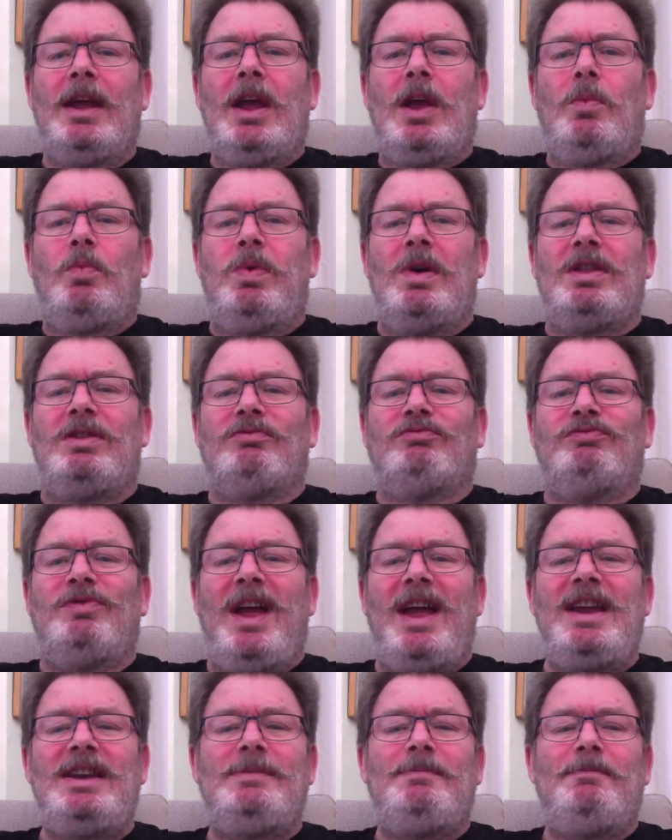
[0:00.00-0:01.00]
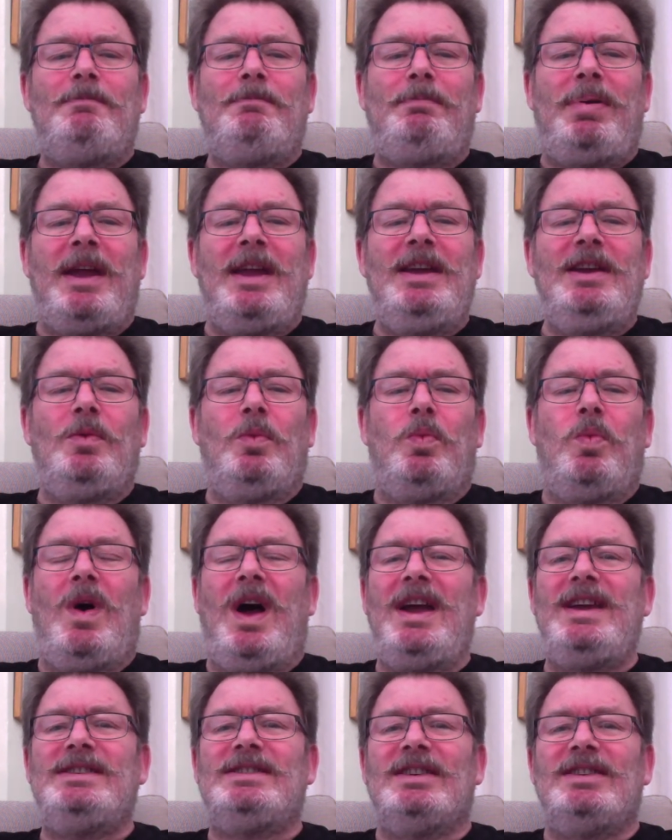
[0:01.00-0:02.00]
with red, pink,
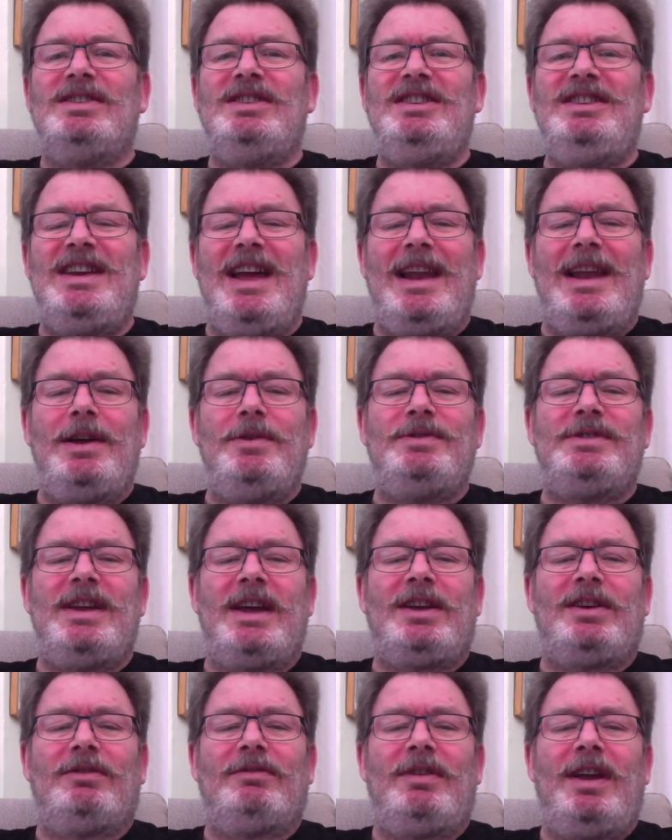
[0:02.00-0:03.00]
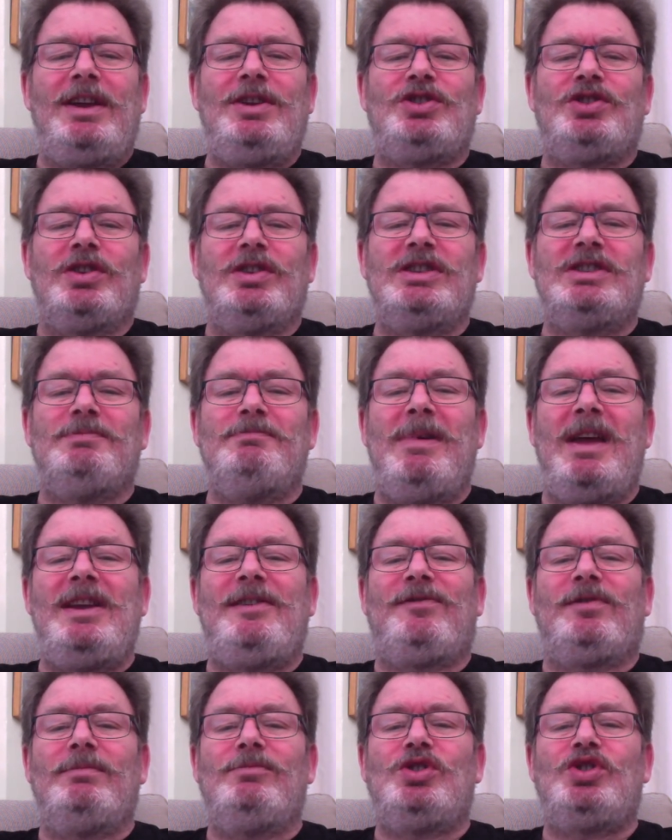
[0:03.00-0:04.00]
white, and yellow decorations made
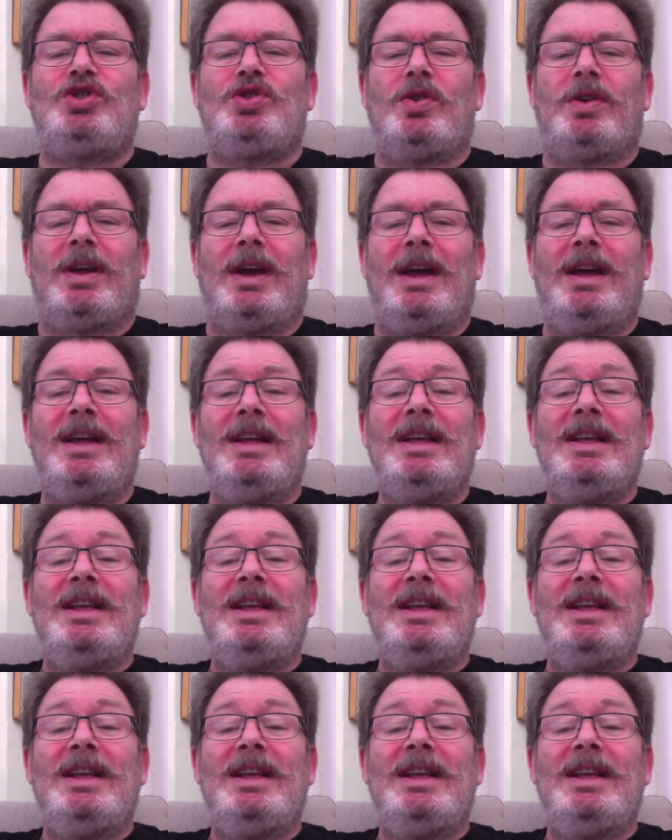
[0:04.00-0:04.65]
from sugar